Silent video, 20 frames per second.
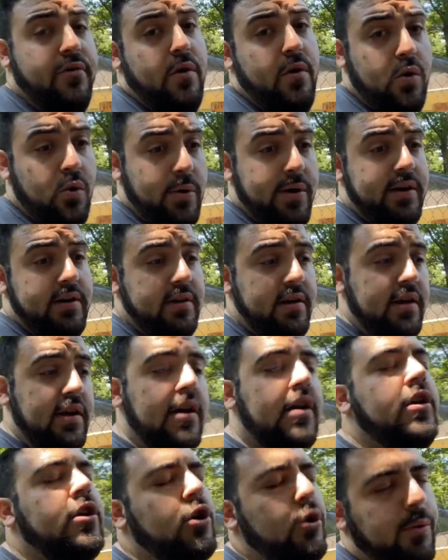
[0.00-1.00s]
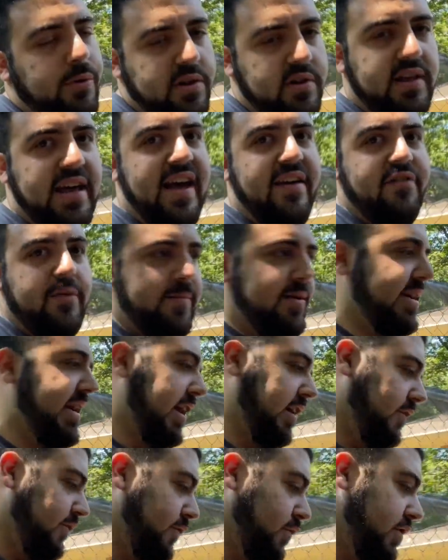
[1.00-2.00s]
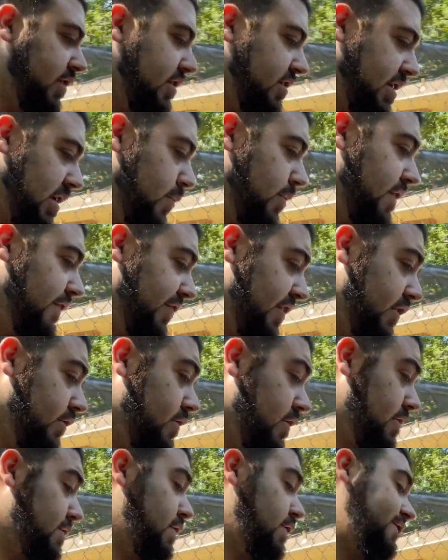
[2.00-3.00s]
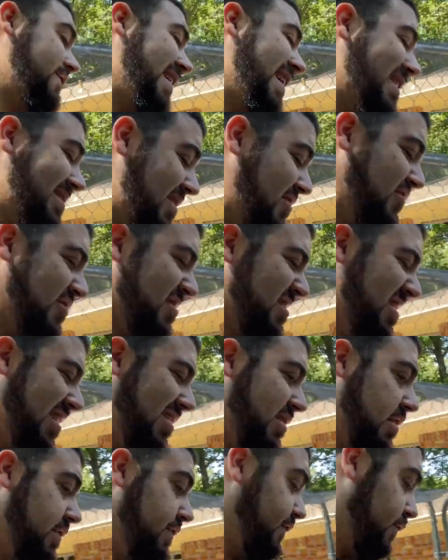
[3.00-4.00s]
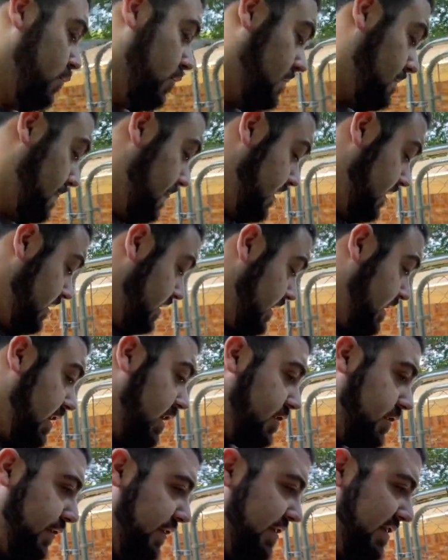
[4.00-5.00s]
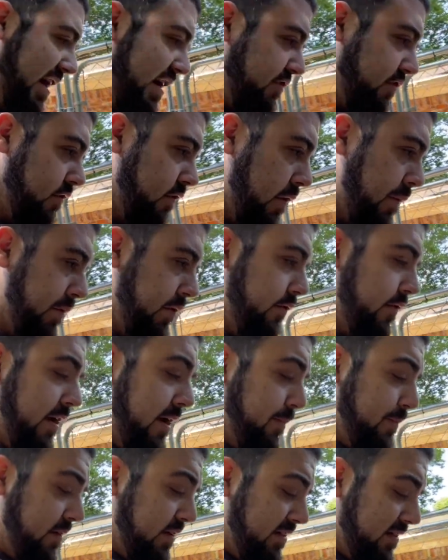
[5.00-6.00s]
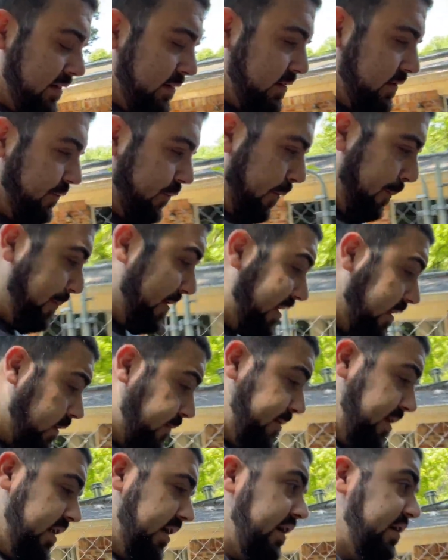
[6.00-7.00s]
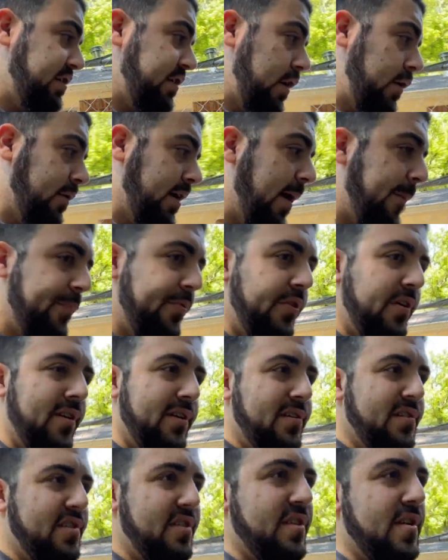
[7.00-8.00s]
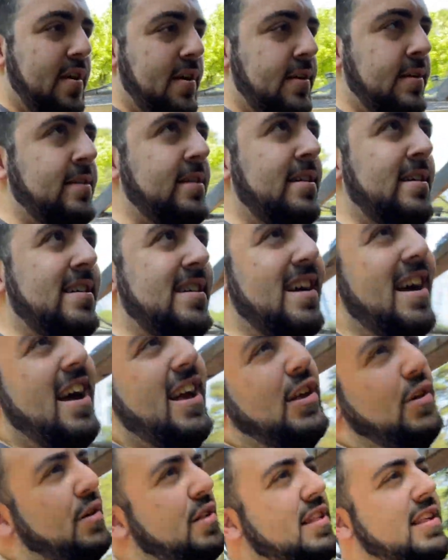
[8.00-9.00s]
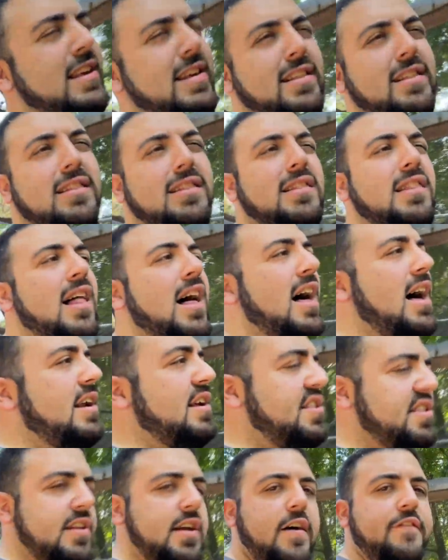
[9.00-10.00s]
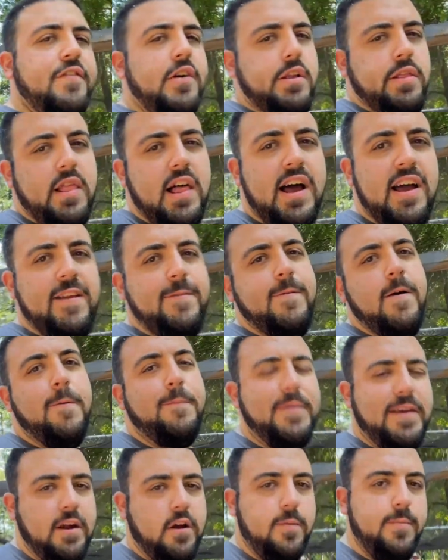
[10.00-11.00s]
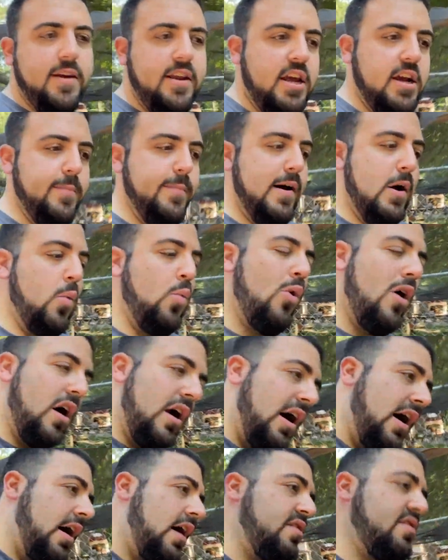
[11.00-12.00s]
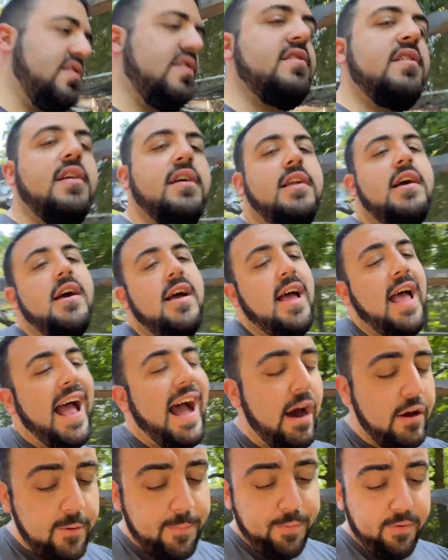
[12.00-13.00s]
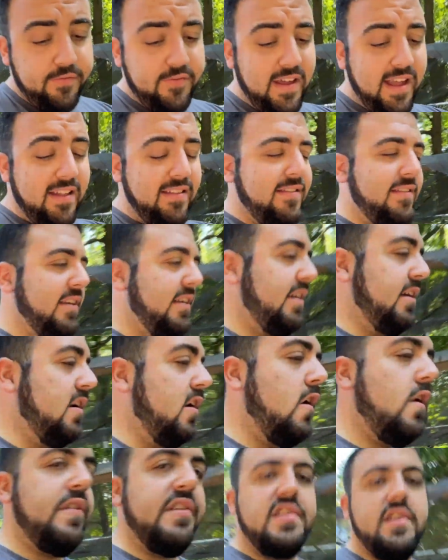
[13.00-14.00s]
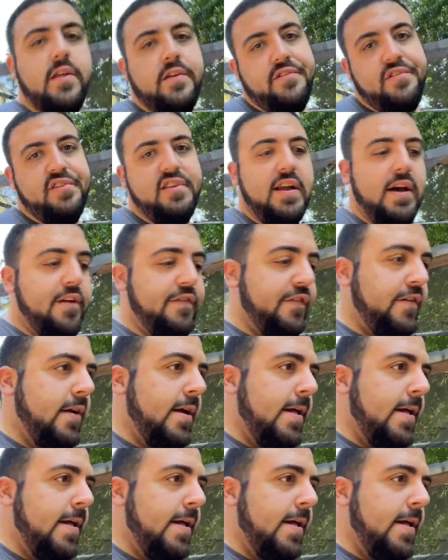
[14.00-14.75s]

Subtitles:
quickly, you really have to be careful, because if they grow too fast, it's just not good for them. So these guys are growing great, but for pyramiding, so there's you'll see a lot of stuff online about pyramiding, about what causes it, how to prevent it, all this other stuff.